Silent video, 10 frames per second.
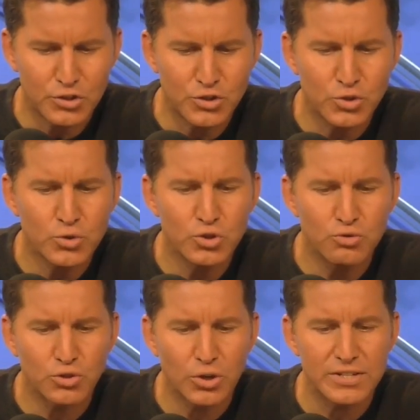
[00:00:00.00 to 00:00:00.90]
Do you
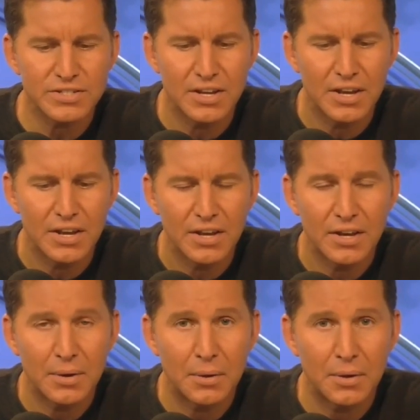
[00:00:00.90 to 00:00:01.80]
trust
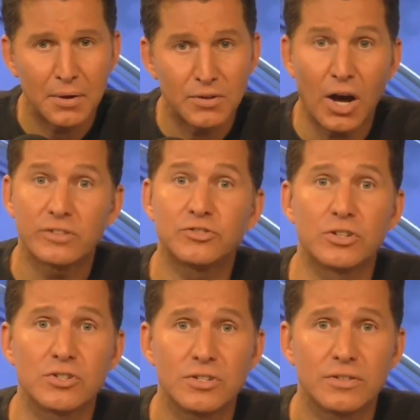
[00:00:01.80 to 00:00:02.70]

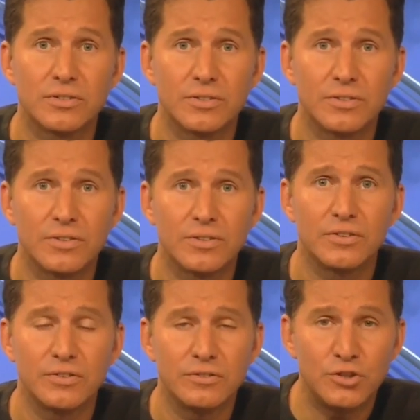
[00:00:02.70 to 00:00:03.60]
doctors?
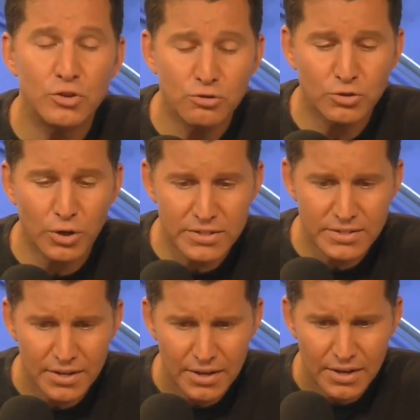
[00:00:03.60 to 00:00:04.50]
Do you
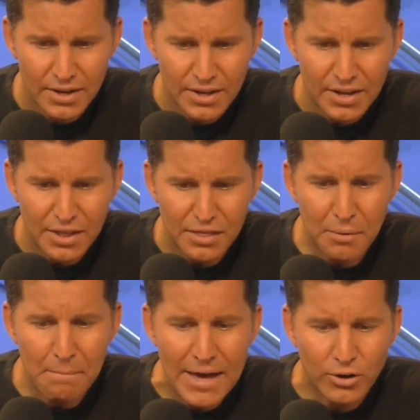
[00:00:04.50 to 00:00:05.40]
trust the
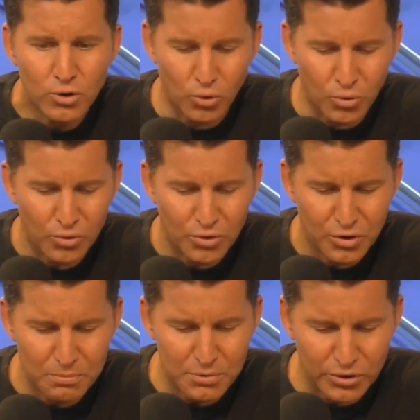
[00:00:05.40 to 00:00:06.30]
medical
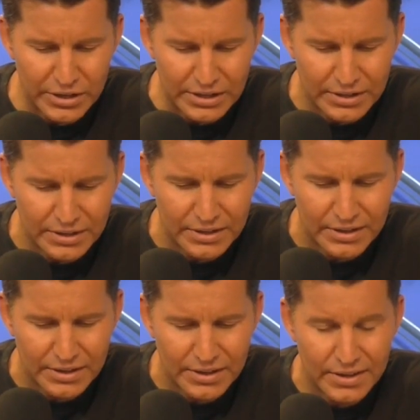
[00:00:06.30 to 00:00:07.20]
community?
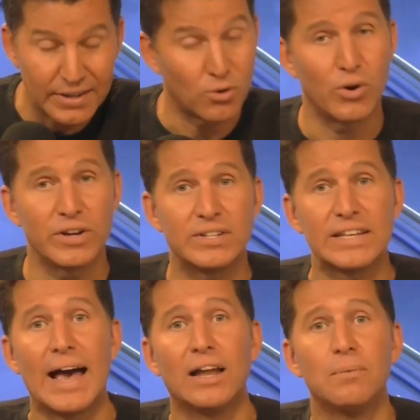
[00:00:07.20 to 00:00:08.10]
According to
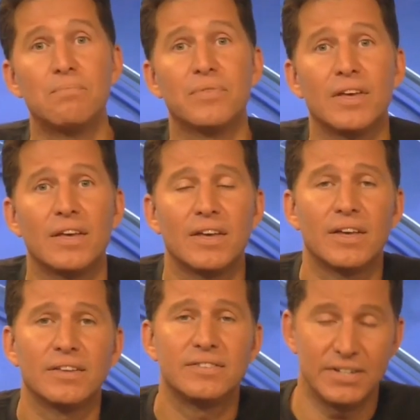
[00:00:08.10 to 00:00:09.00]
Gallup,
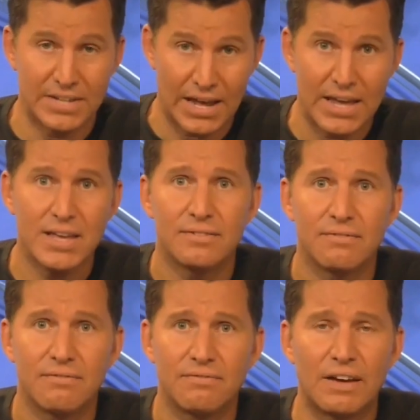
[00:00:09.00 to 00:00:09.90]
today,
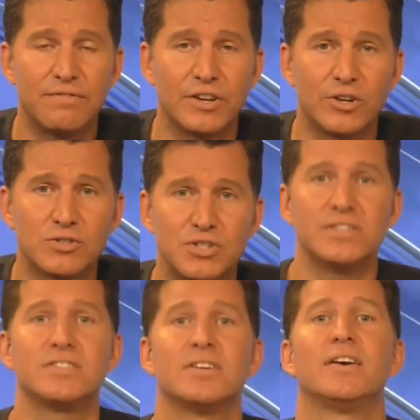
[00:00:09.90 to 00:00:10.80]
that figure
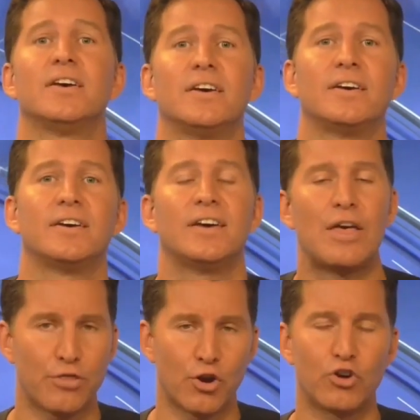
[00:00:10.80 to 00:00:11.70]
sits
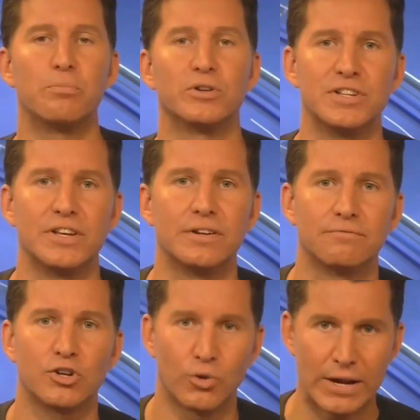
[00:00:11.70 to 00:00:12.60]
at 30%,
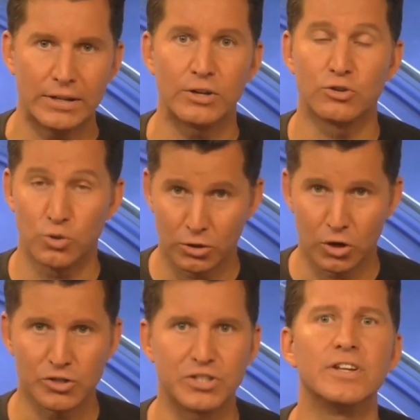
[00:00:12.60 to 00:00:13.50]
greatly or to a
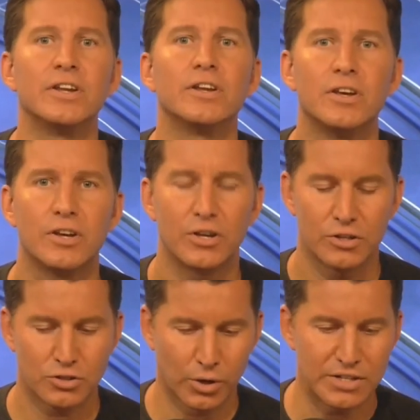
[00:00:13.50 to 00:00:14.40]
large extent,
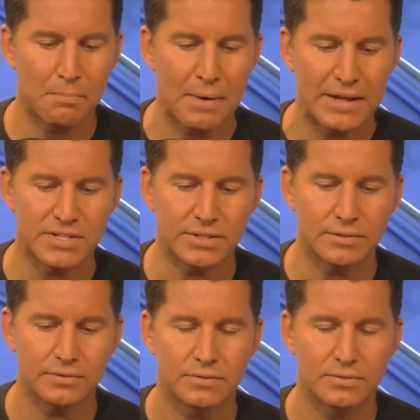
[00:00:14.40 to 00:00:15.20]
trust medicine.